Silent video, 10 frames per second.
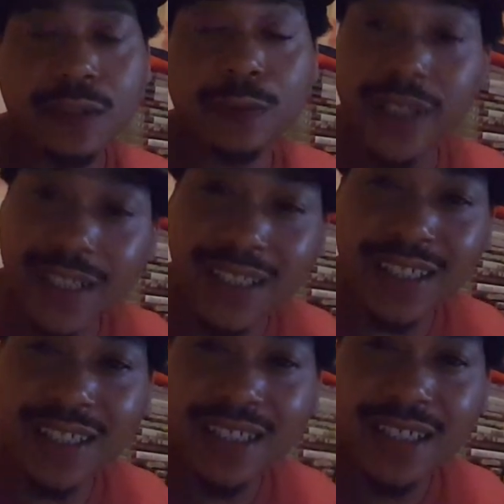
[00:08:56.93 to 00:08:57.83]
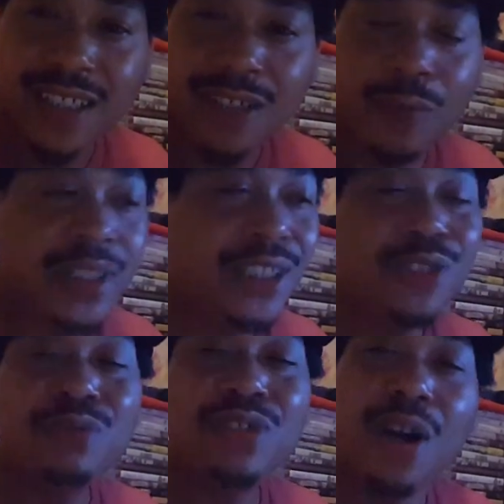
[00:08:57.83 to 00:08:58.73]
Really? When
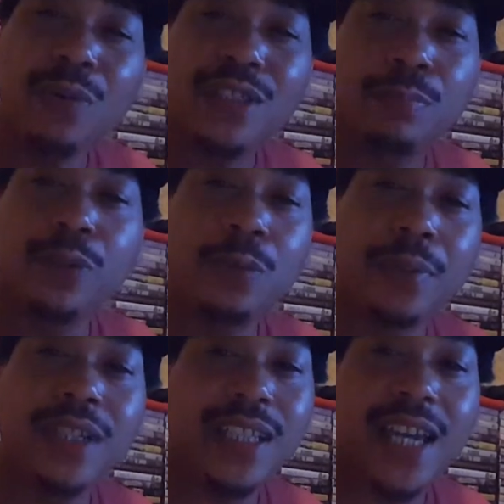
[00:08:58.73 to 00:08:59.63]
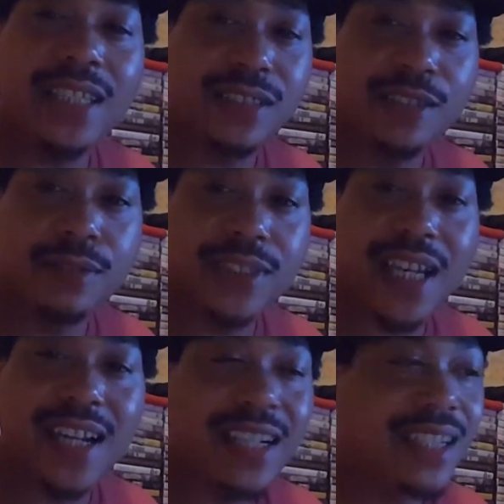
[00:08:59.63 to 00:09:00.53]
you know it's blue pill ass dudes
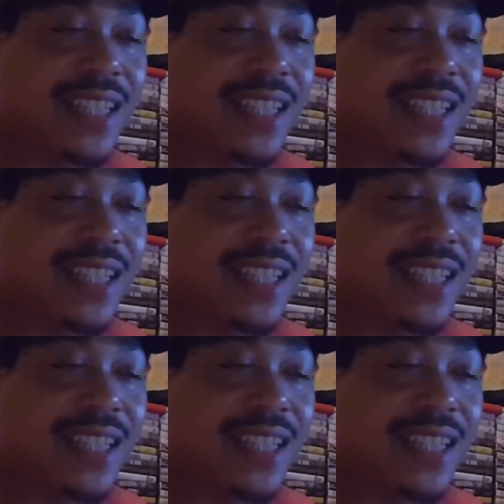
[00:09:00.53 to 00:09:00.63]
out here